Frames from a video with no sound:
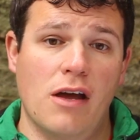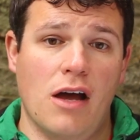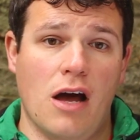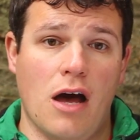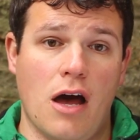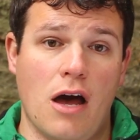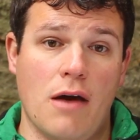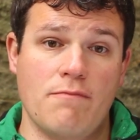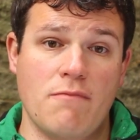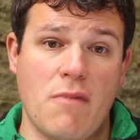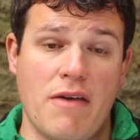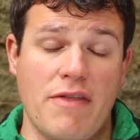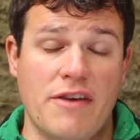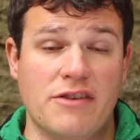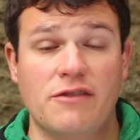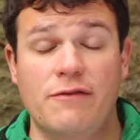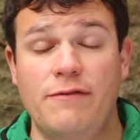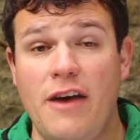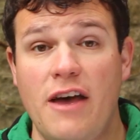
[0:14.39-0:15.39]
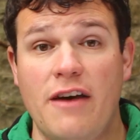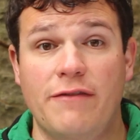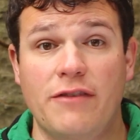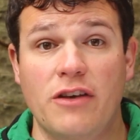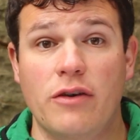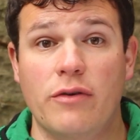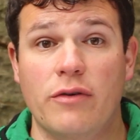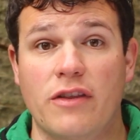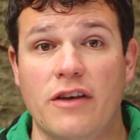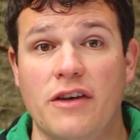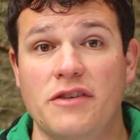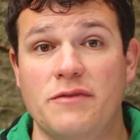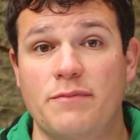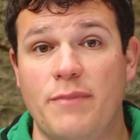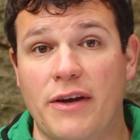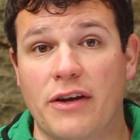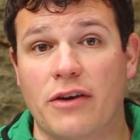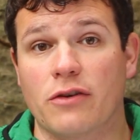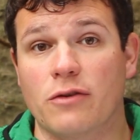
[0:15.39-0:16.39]
And there's a fair few of these
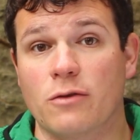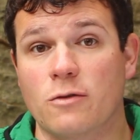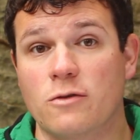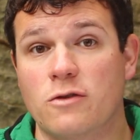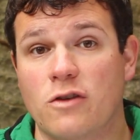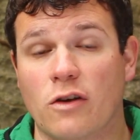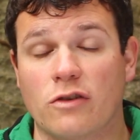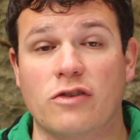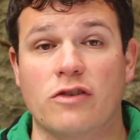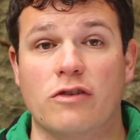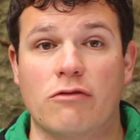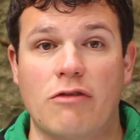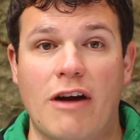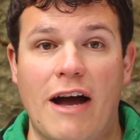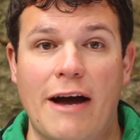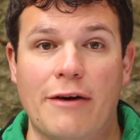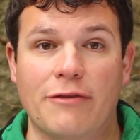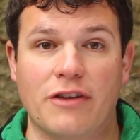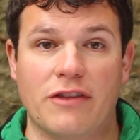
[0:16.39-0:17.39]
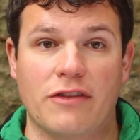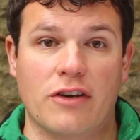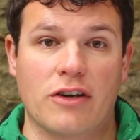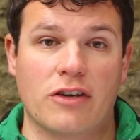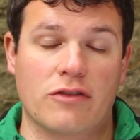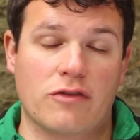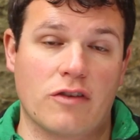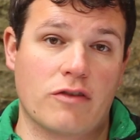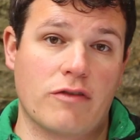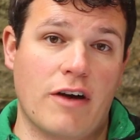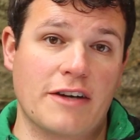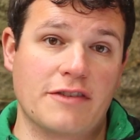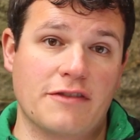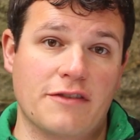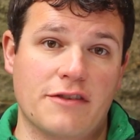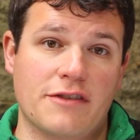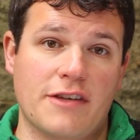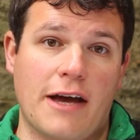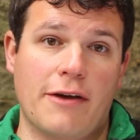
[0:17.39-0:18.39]
pinnacles dotted around in the crags
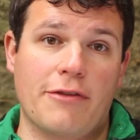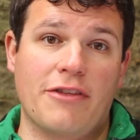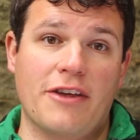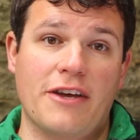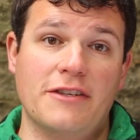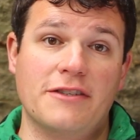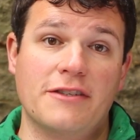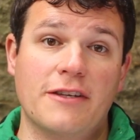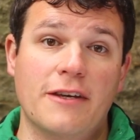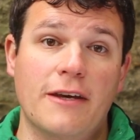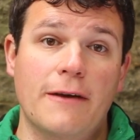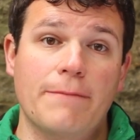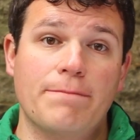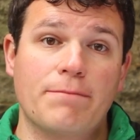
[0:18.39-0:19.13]
of the southeast,